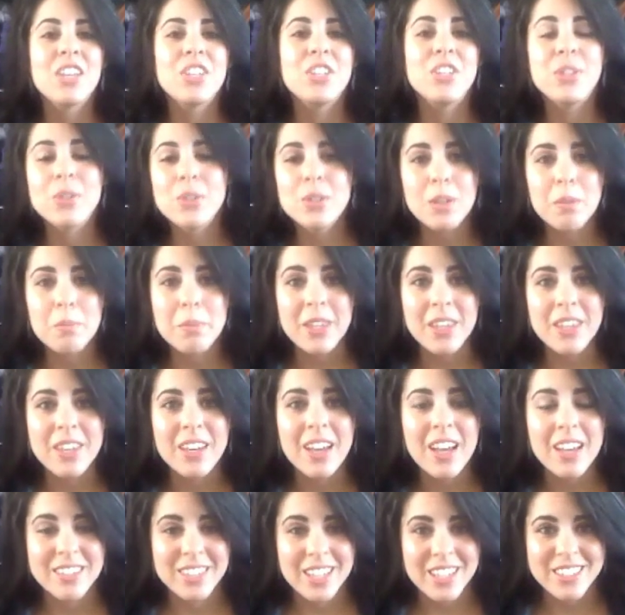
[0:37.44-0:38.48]
you can be
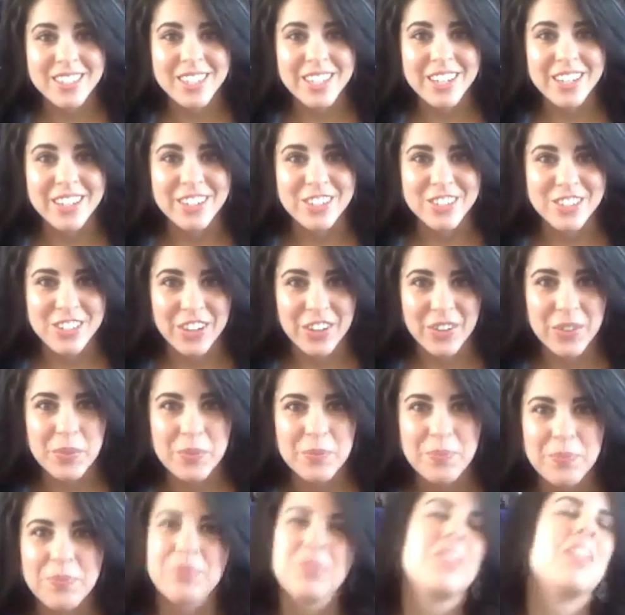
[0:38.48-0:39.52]
a Sexy Knitter too.
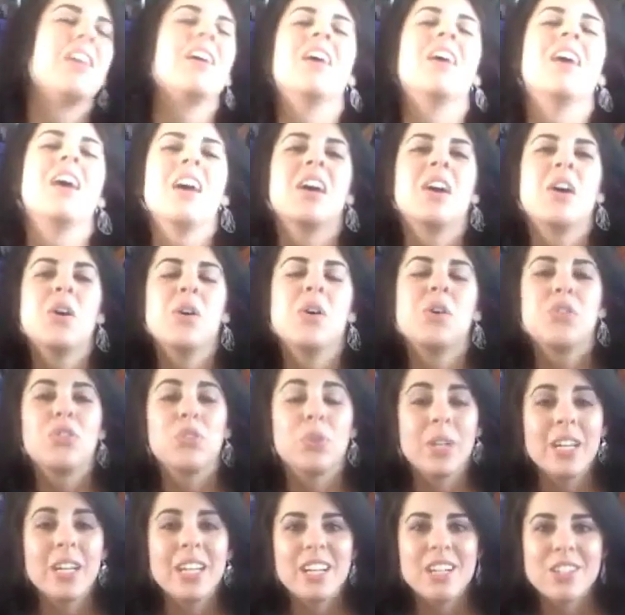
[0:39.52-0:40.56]

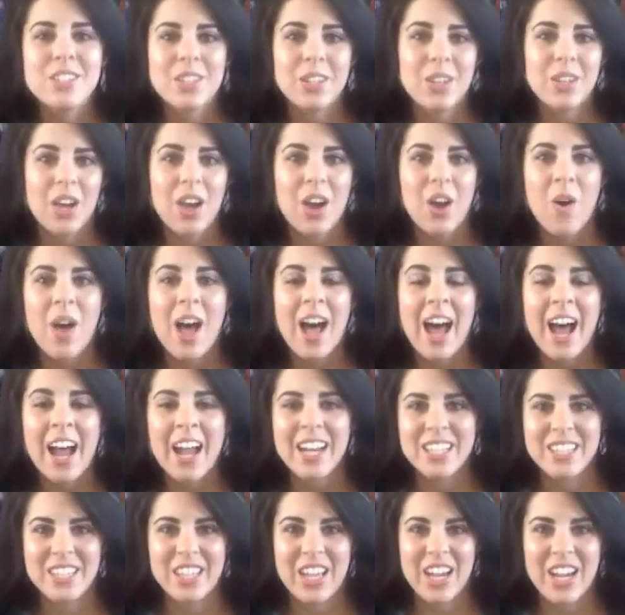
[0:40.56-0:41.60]
3 years ago, I
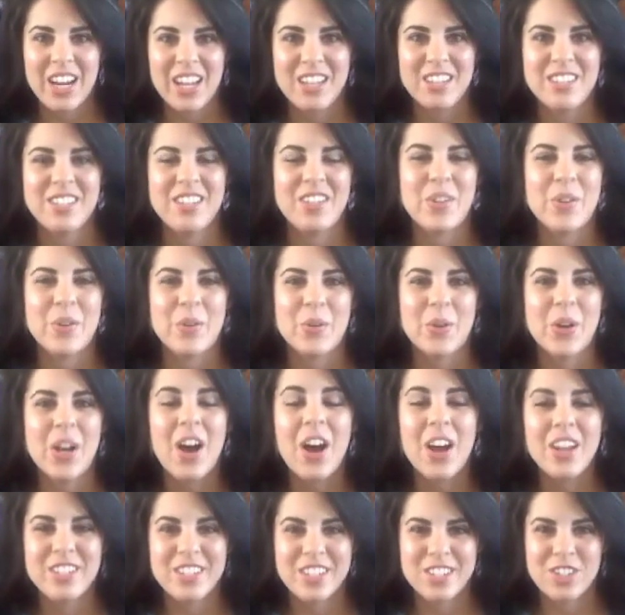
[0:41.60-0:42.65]
decided to
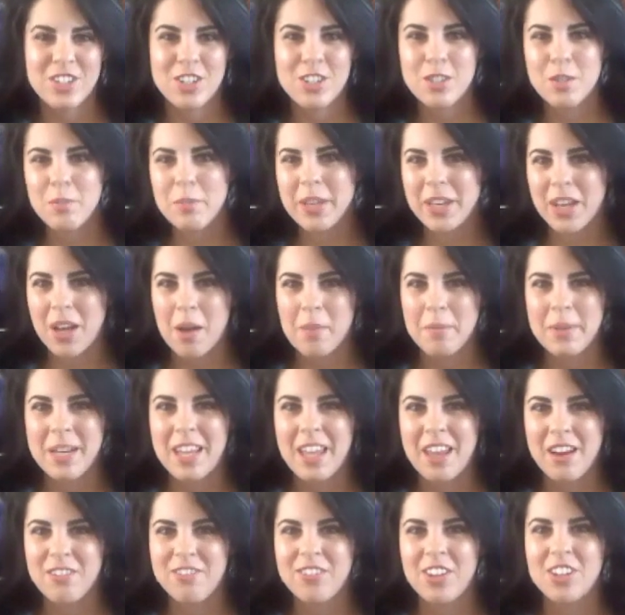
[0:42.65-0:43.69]
audition to become an
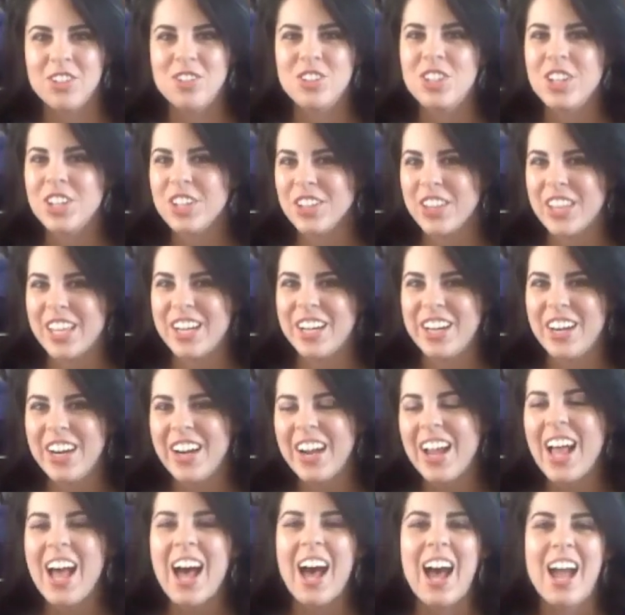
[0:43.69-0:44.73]
NFL cheerleader.
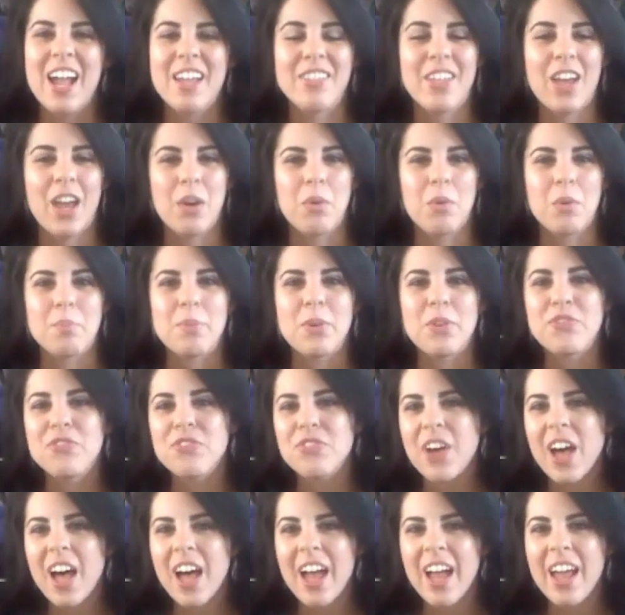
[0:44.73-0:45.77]
I thought it would be
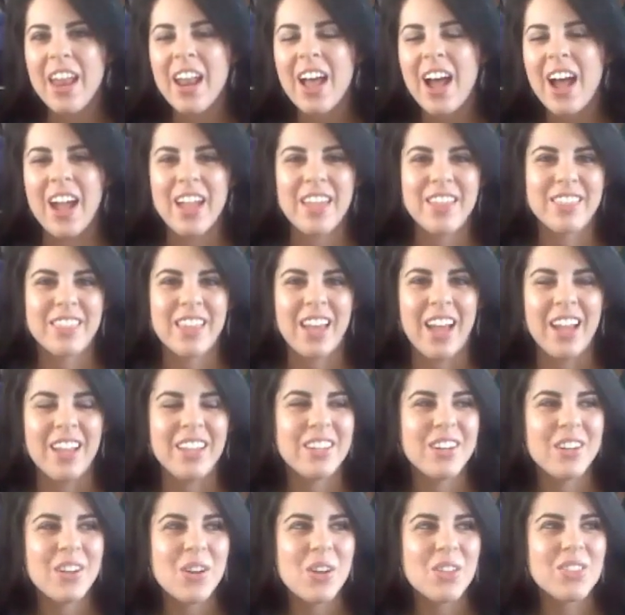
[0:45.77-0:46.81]
fun. I thought,
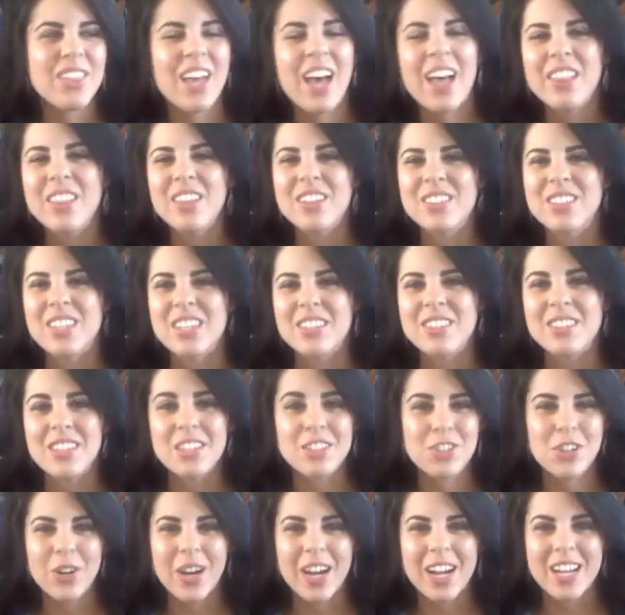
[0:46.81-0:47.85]
that looks like
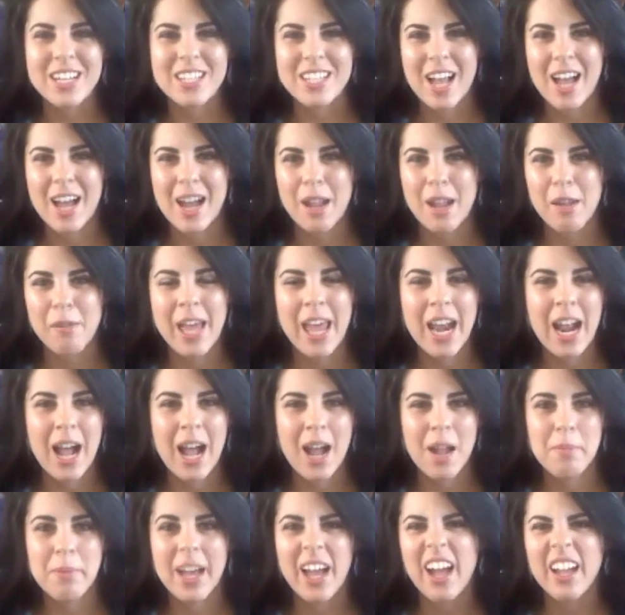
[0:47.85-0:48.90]
such a great time, and
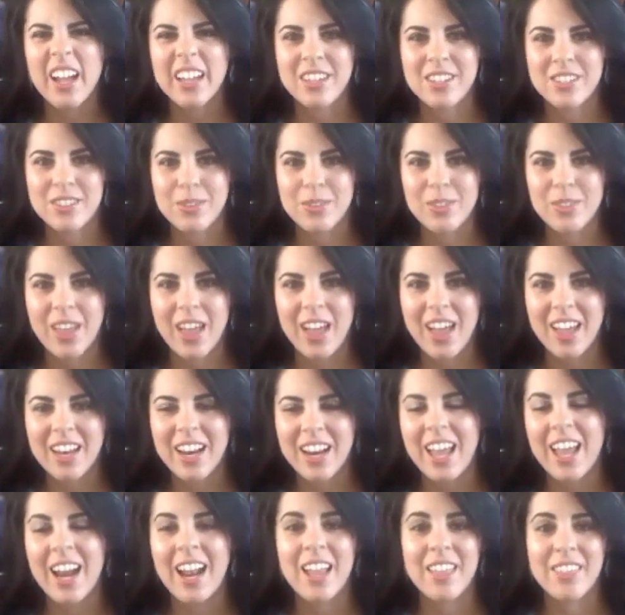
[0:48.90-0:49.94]
I bet I could do that.
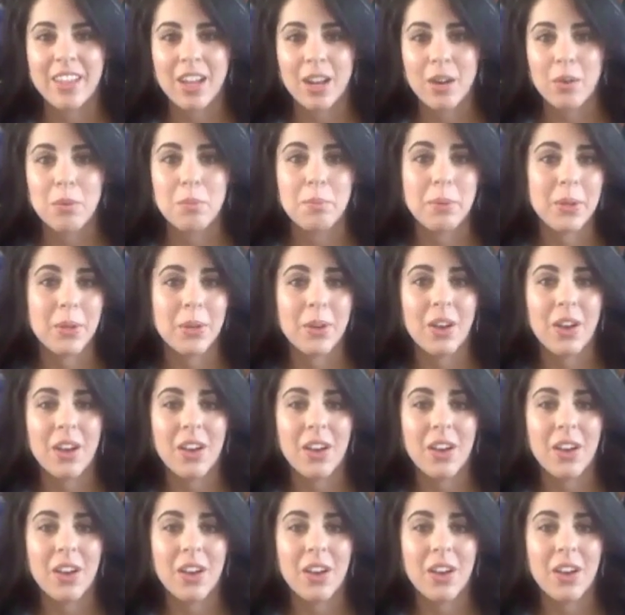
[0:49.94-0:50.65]
And I thought it would be